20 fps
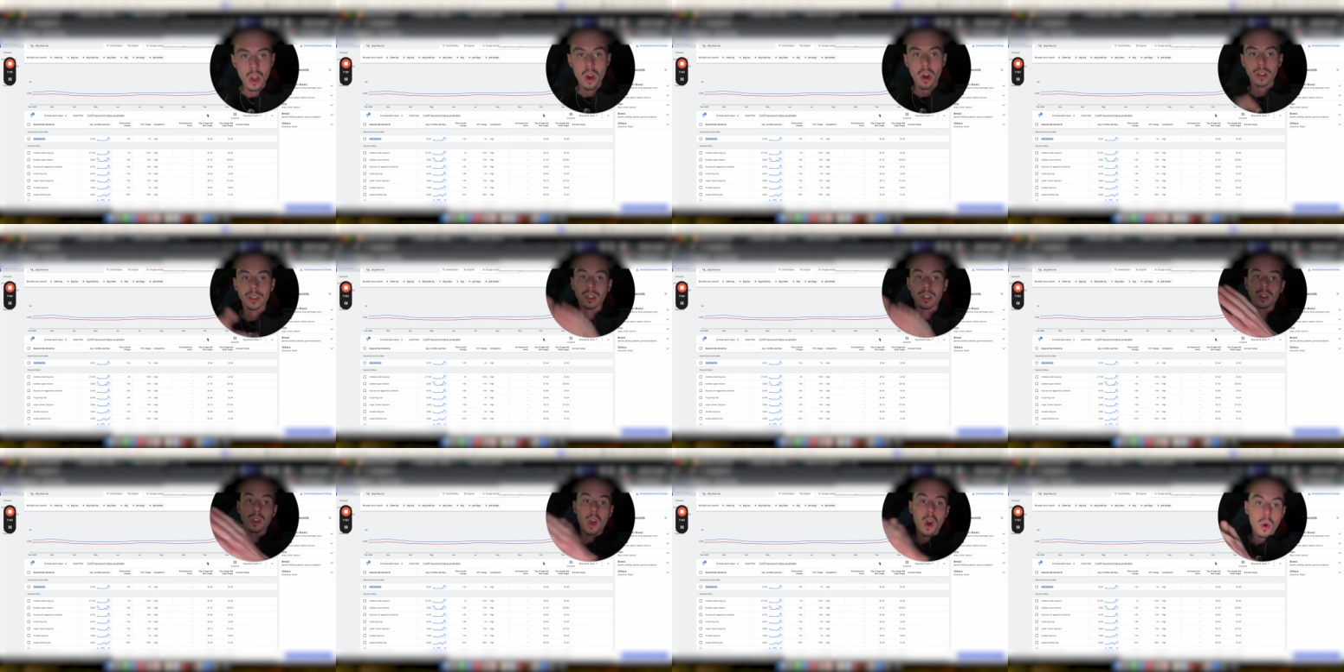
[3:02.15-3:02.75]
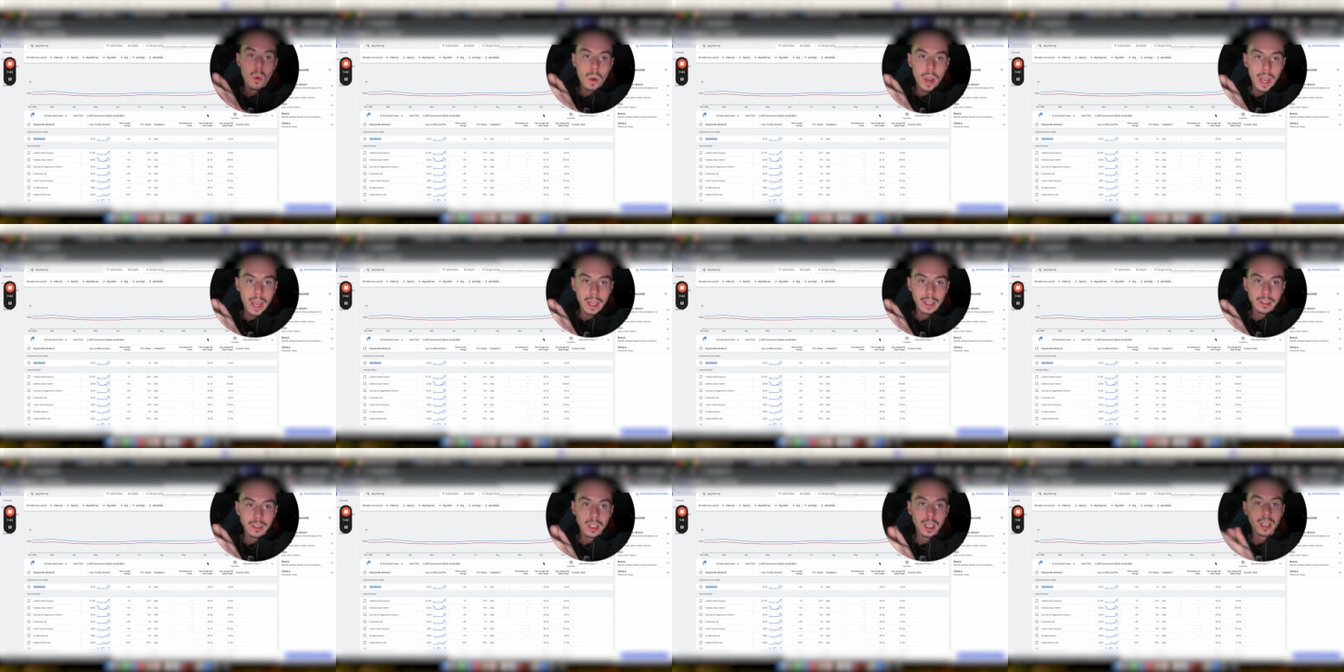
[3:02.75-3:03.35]
on the low
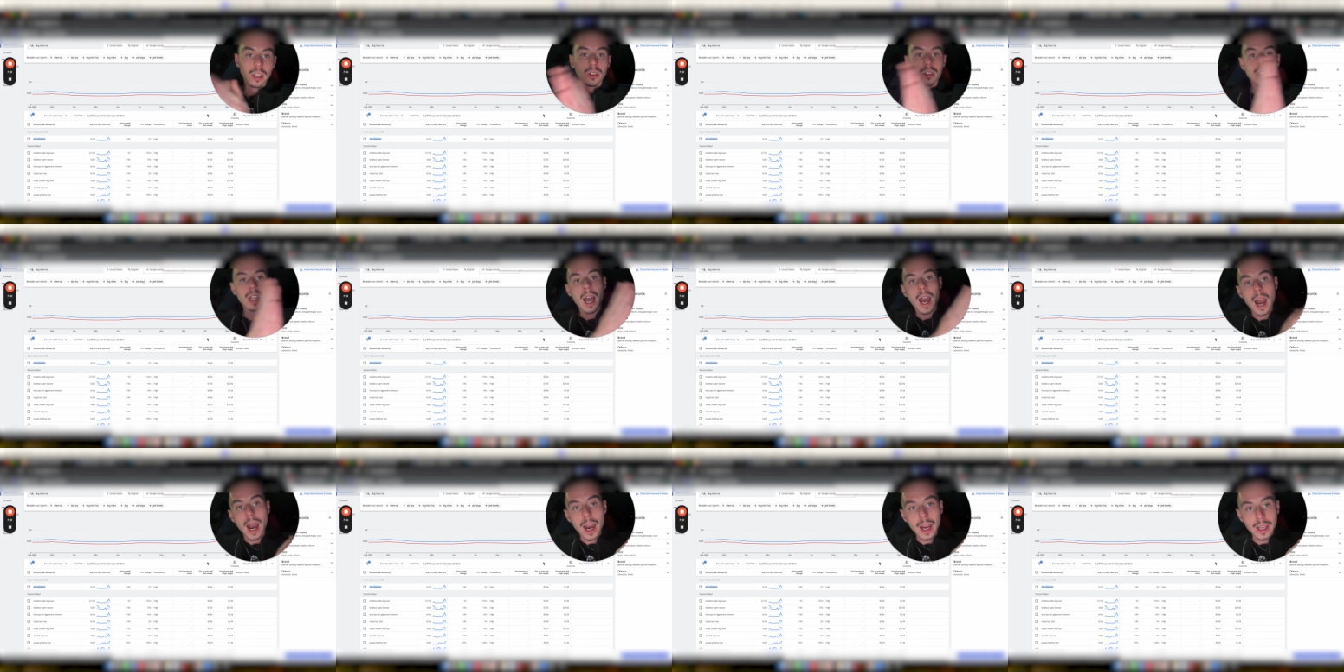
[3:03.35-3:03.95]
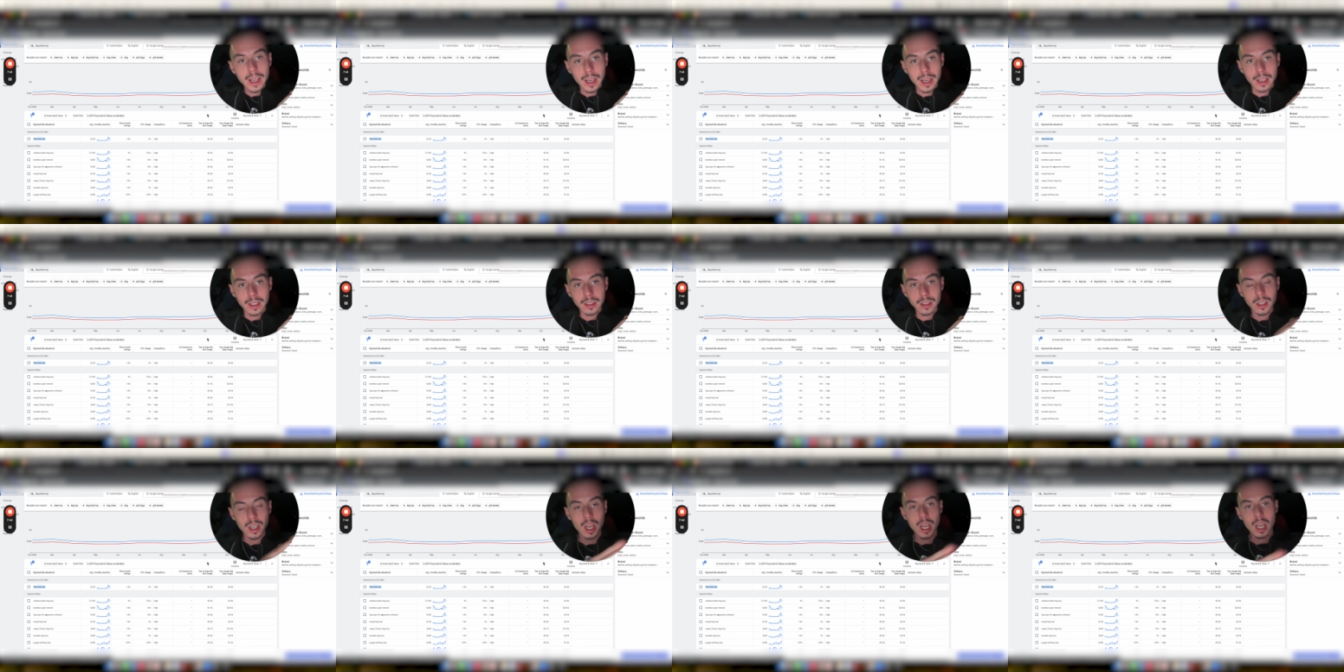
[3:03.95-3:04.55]
end and on the high
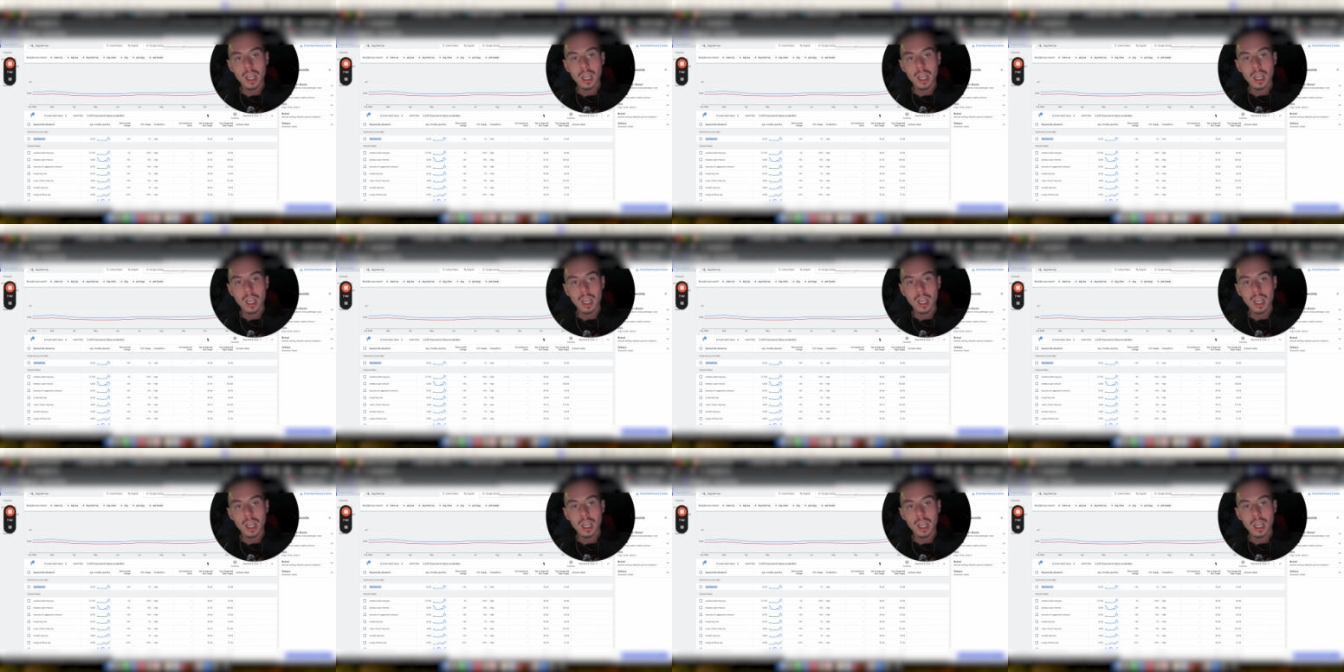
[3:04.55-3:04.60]
end